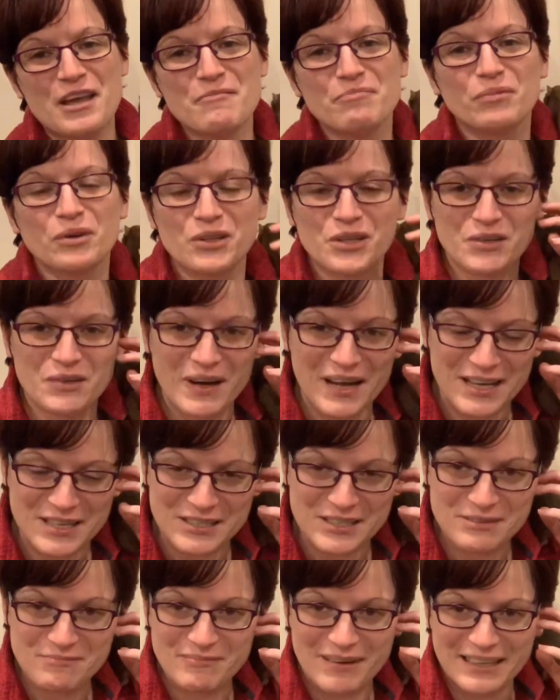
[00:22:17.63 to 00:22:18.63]
But there are
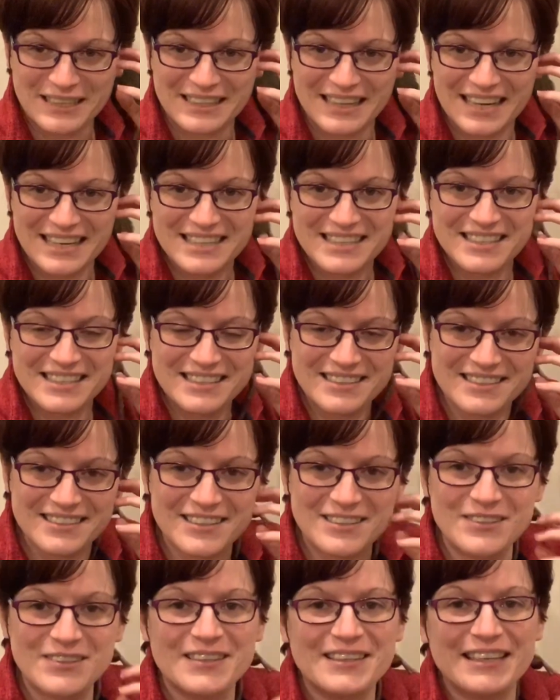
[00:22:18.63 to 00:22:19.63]
some medications
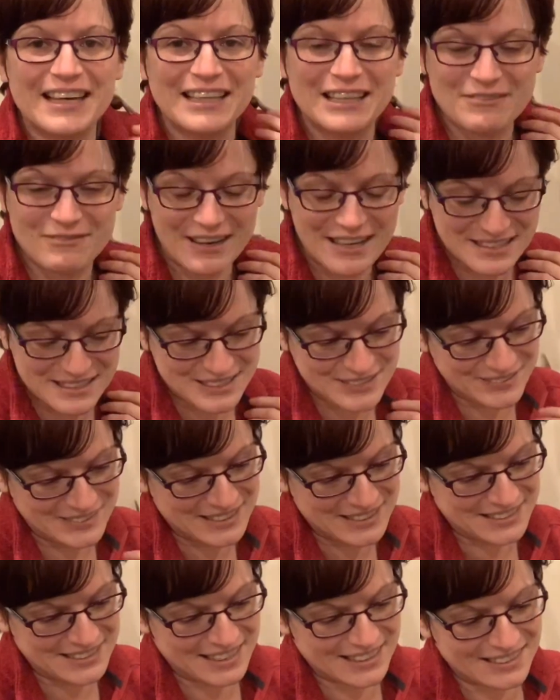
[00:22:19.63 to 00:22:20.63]
that you can get the vet to
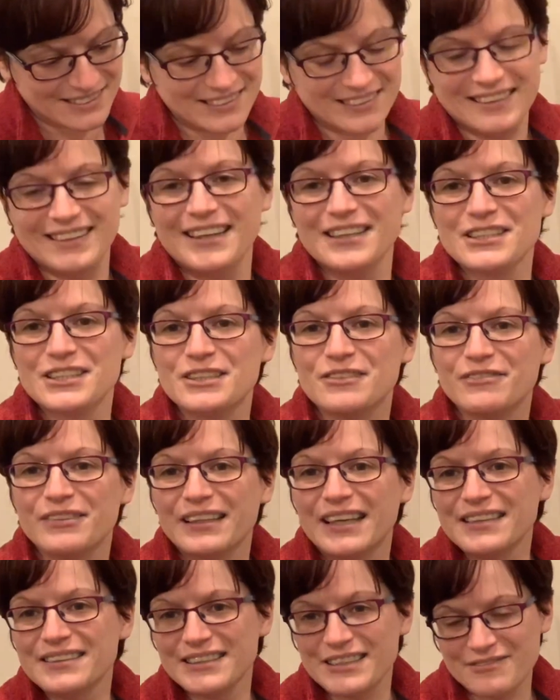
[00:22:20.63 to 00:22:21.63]
inject that lasts for,
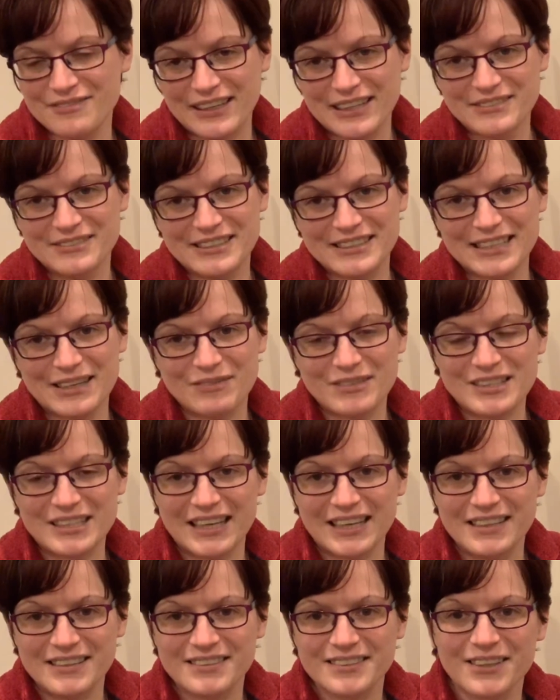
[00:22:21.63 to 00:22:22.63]
let's say, 5 to 7
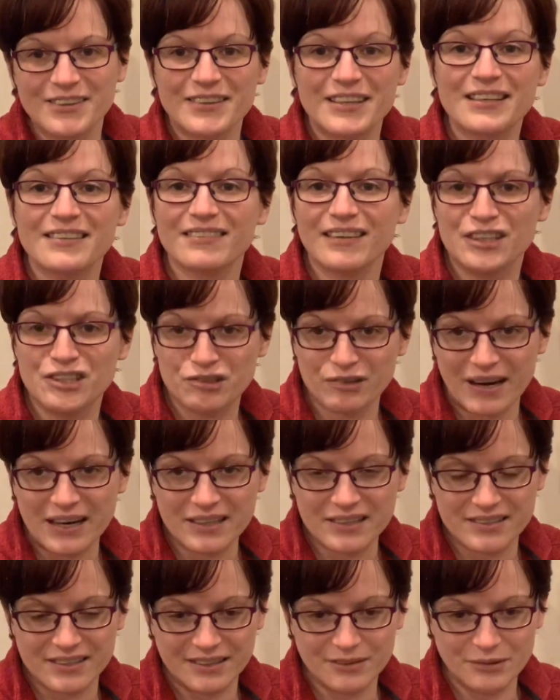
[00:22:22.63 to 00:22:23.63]
days. So things like
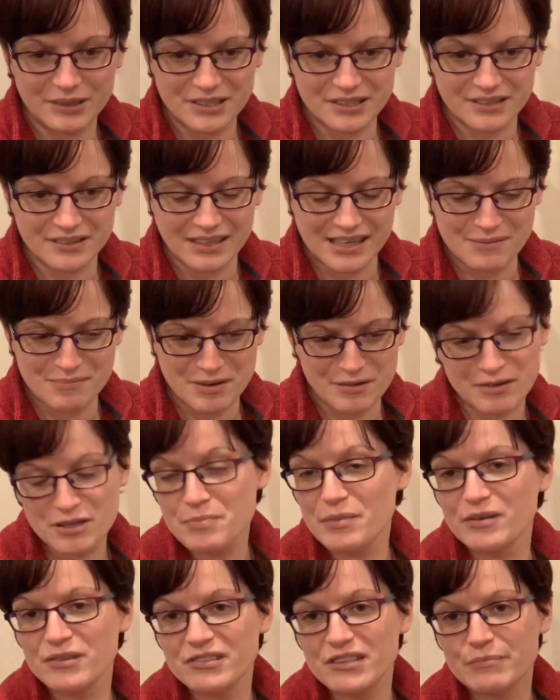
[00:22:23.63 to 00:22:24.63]
Draxin, which is a
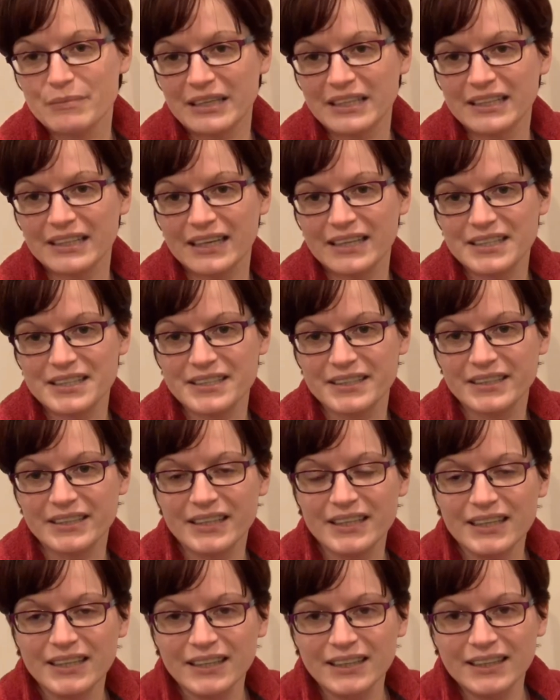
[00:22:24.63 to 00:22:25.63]
respiratory medication,
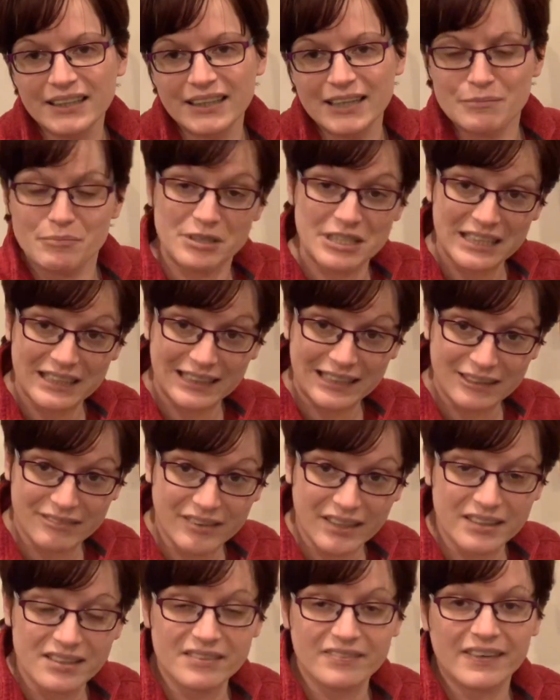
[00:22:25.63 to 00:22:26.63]
and particularly
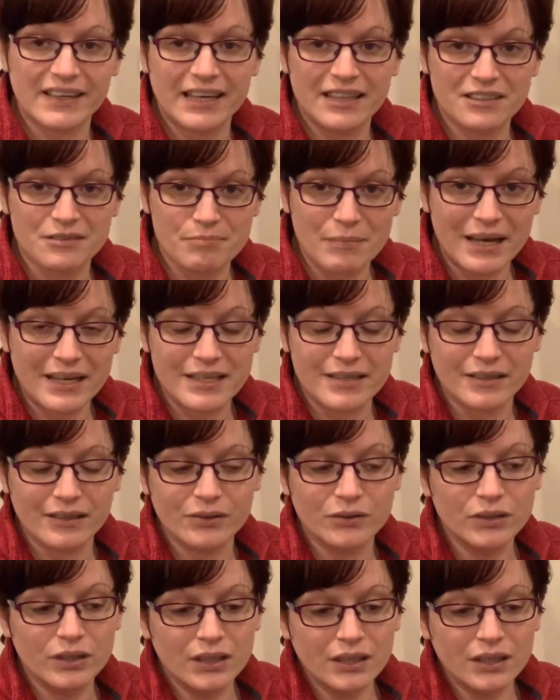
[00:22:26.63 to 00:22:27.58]
effective against myco,